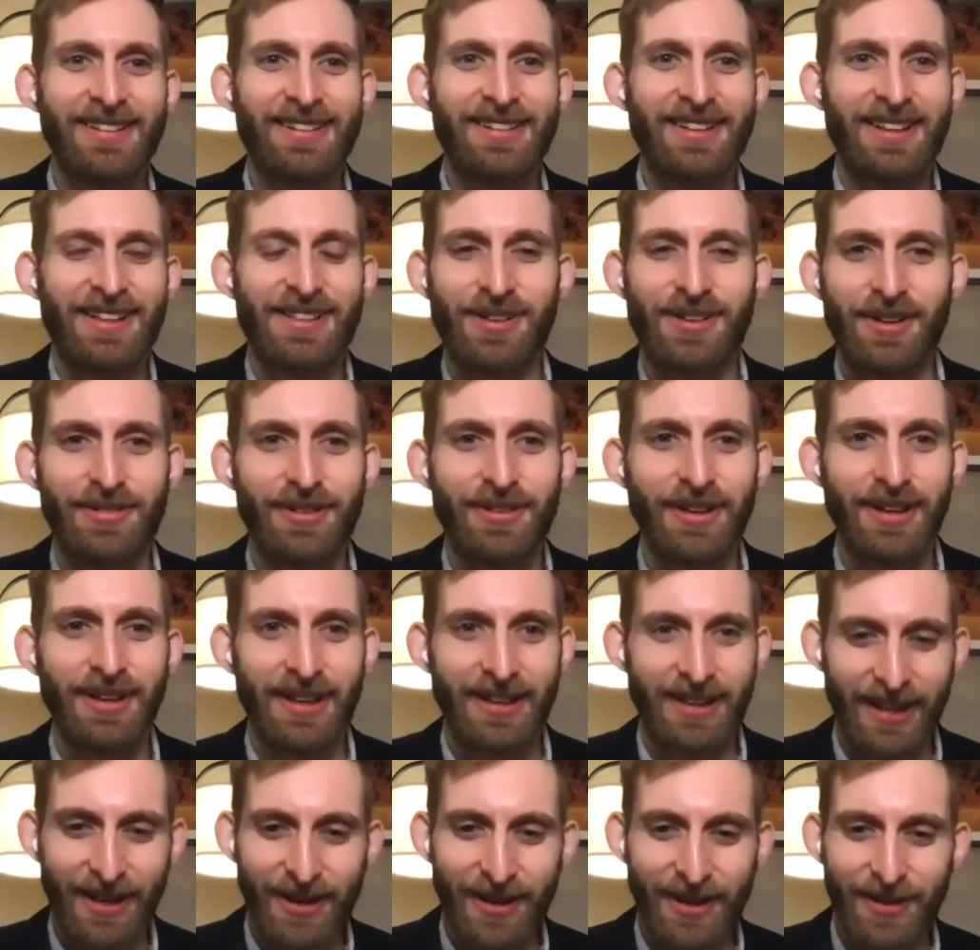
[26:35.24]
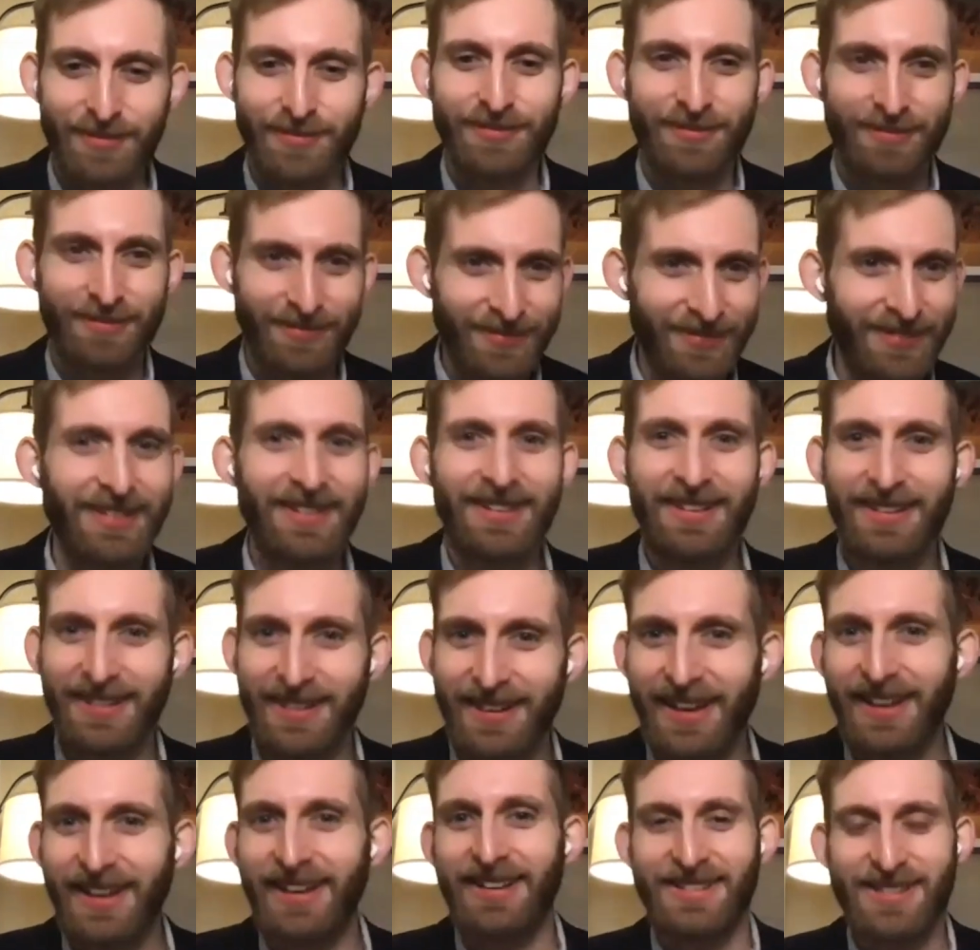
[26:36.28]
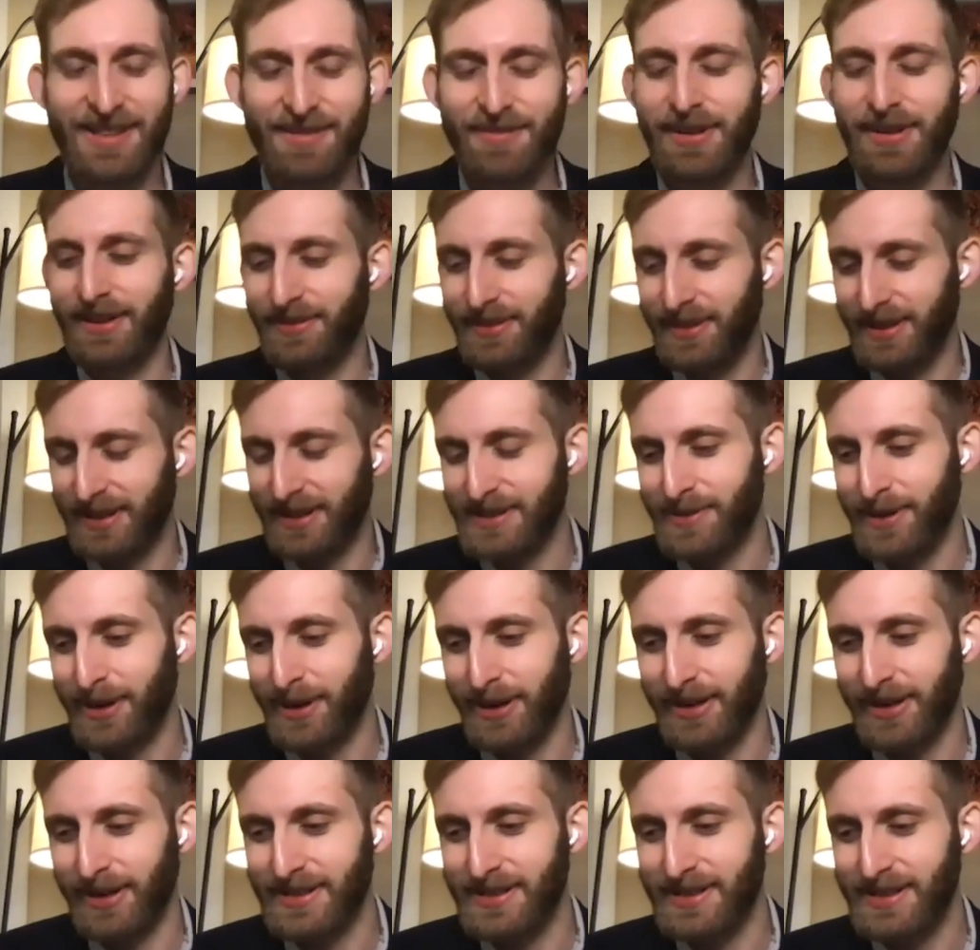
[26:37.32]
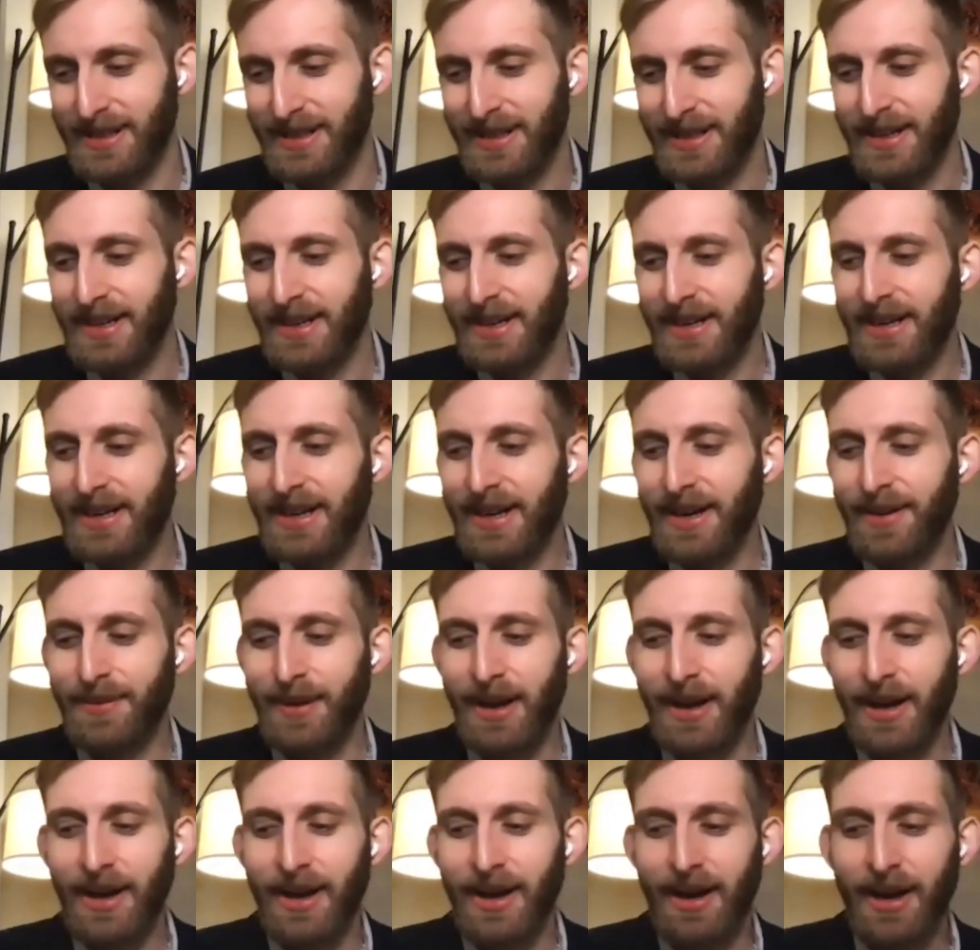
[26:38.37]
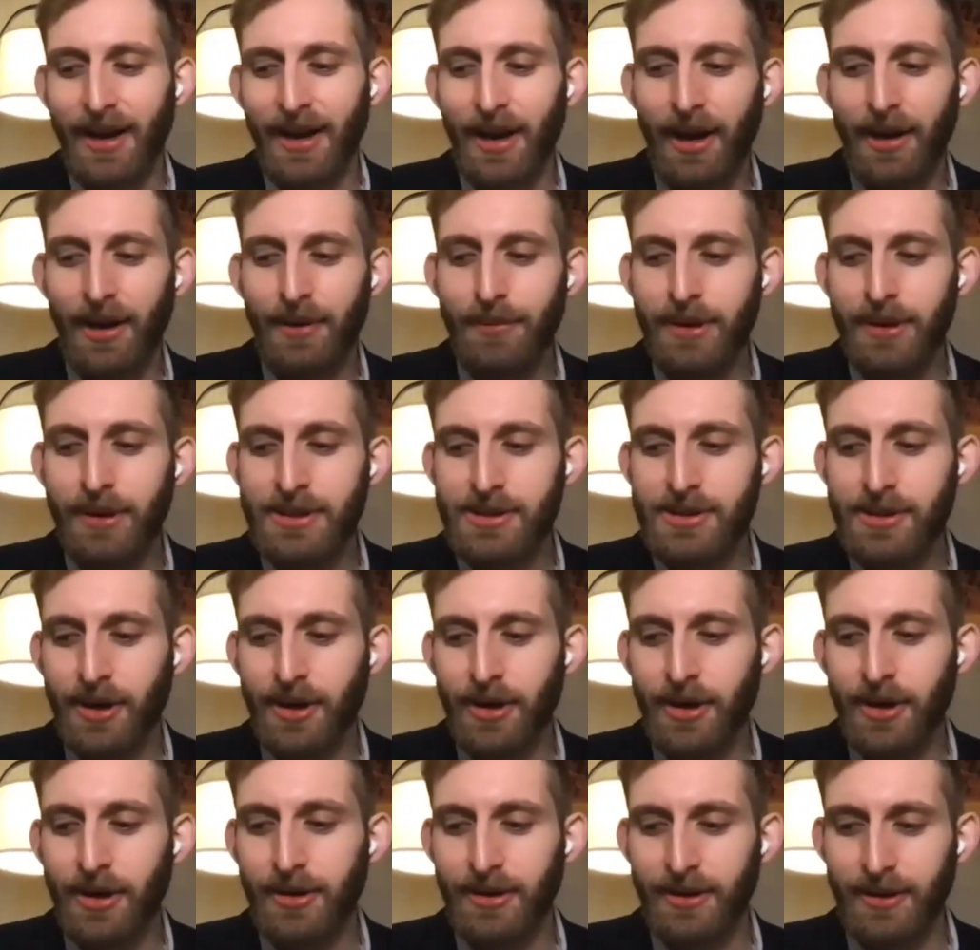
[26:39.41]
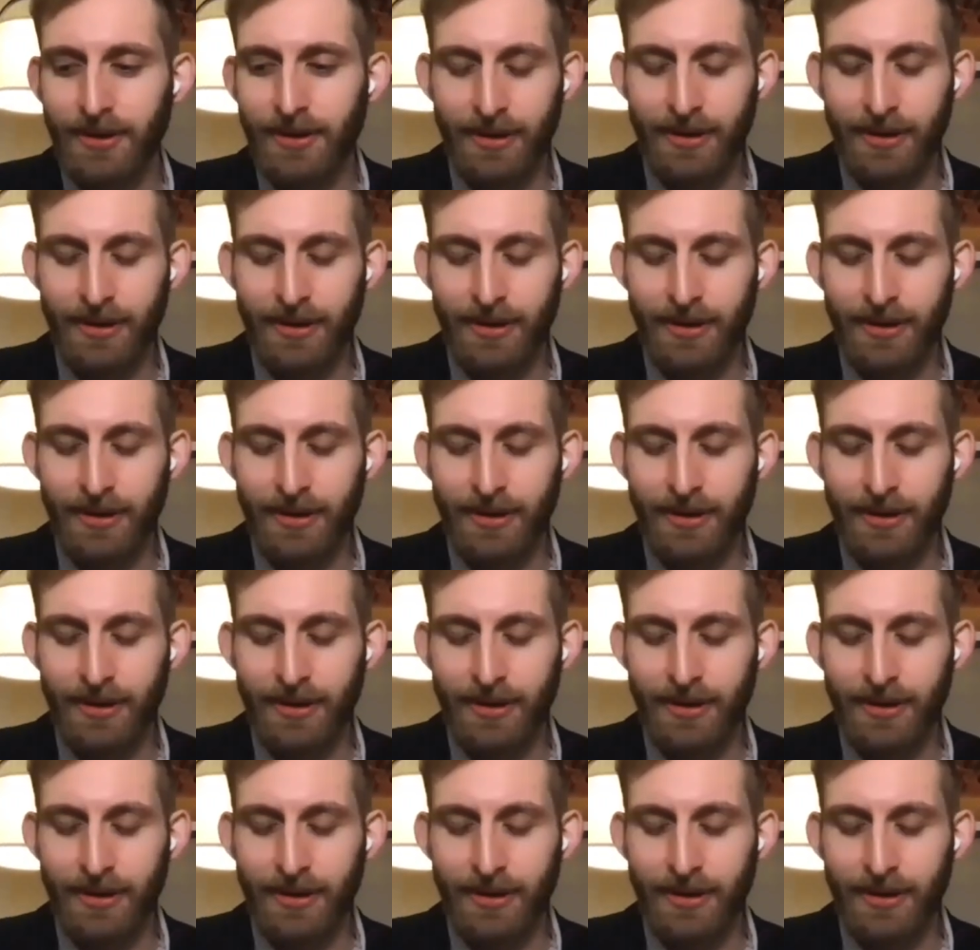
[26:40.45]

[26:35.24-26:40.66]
today. So I feel like I'm getting something of the experience. I want to start,